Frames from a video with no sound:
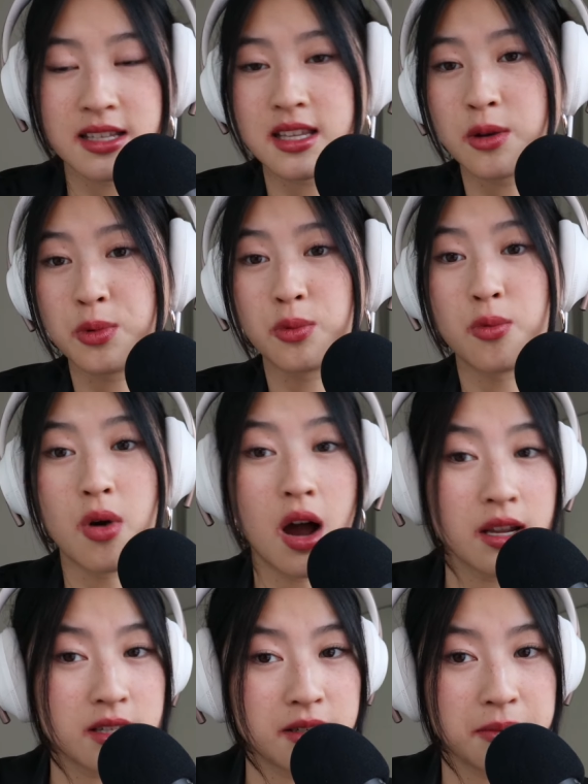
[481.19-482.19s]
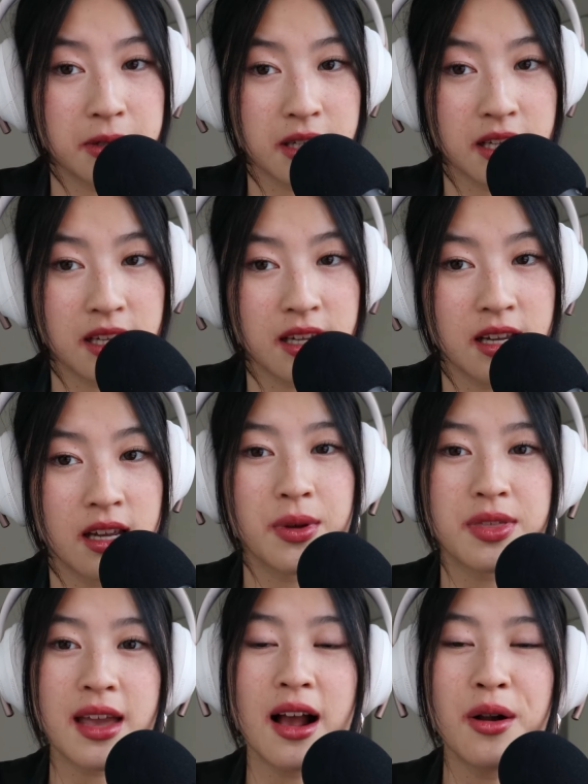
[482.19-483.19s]
as they would want to be,
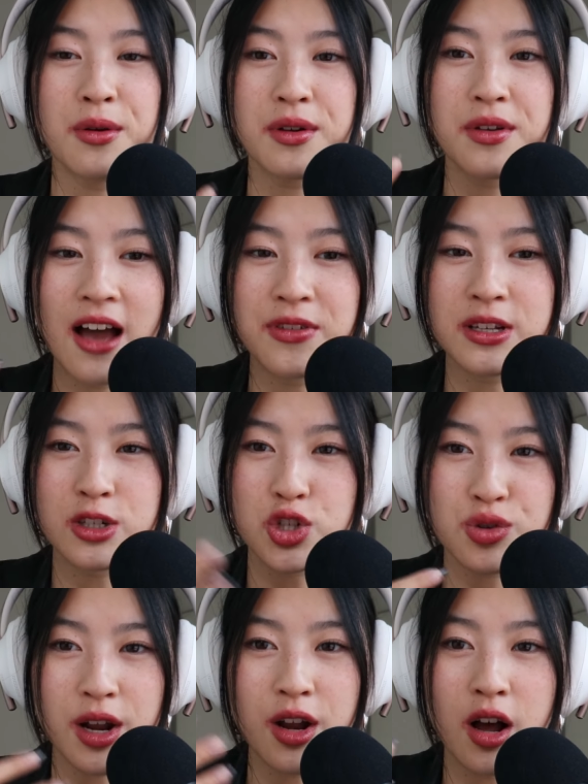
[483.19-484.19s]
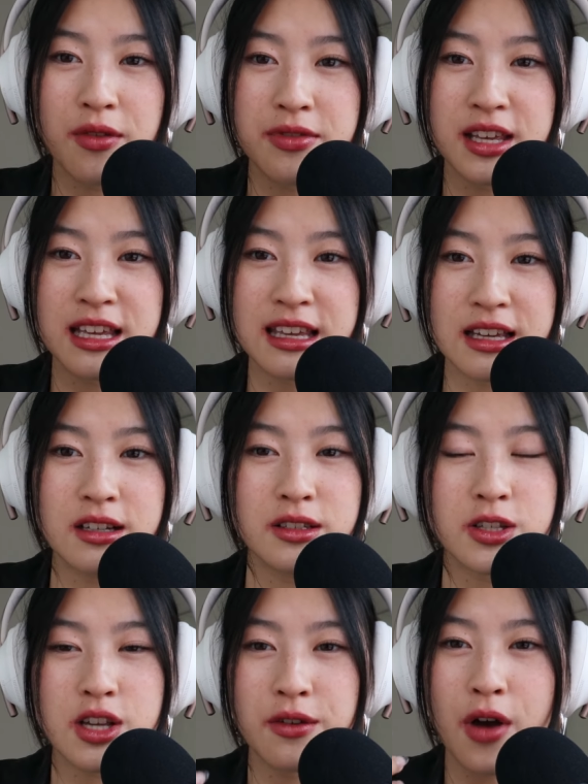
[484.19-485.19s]
without having to trade off the
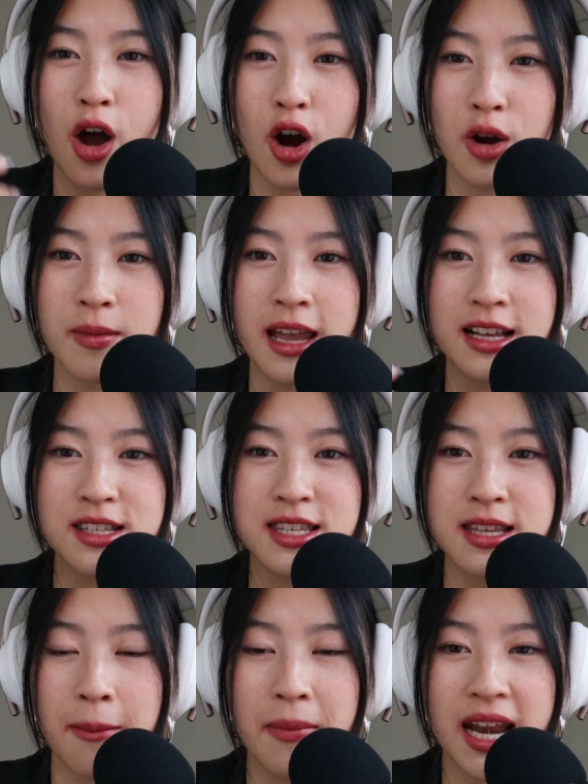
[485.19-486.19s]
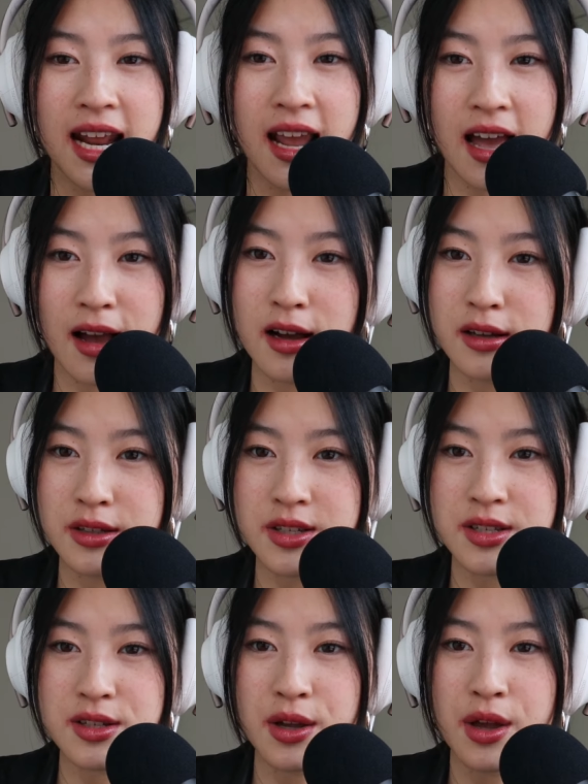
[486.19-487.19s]
guilt of harming somebody
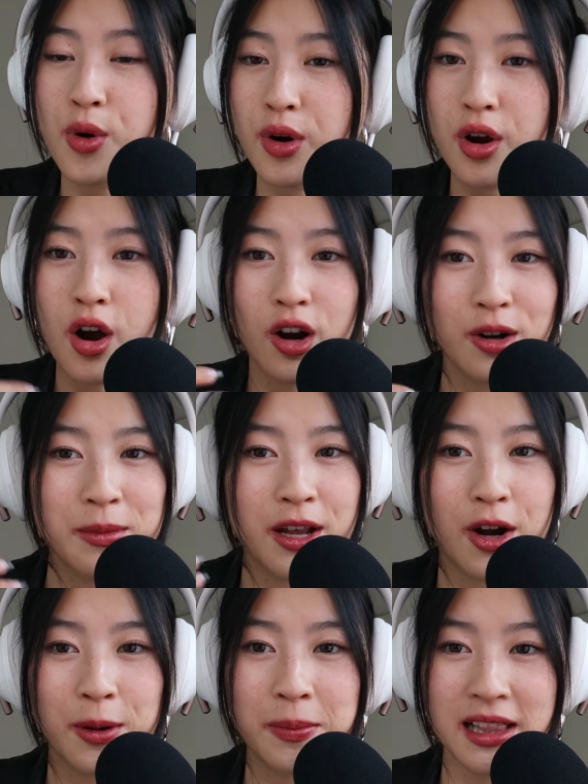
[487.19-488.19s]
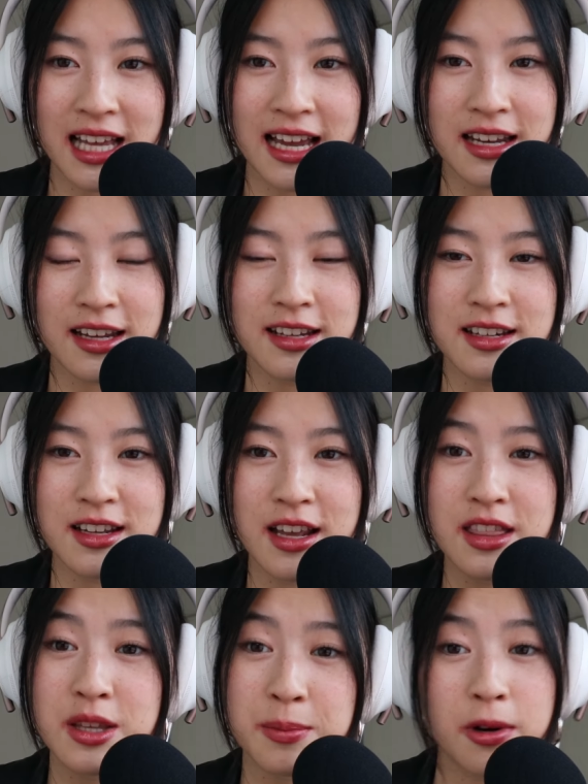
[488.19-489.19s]
else or harming our planet
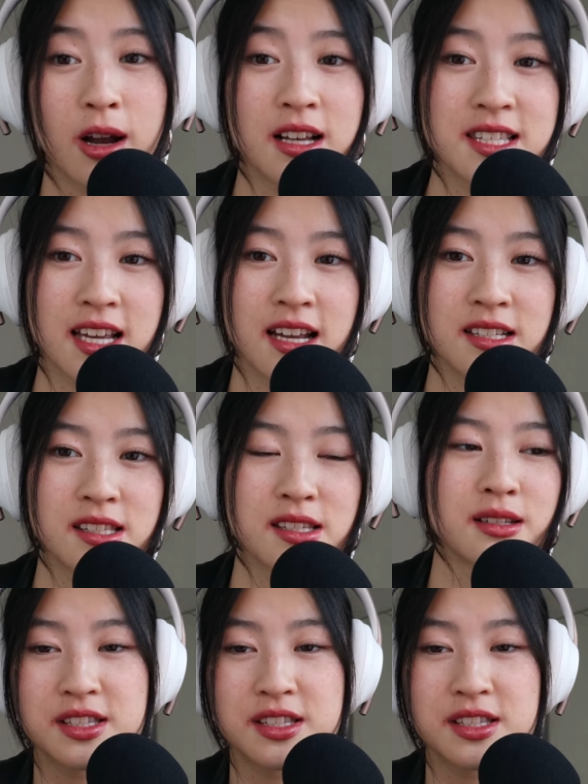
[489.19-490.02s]
in the process.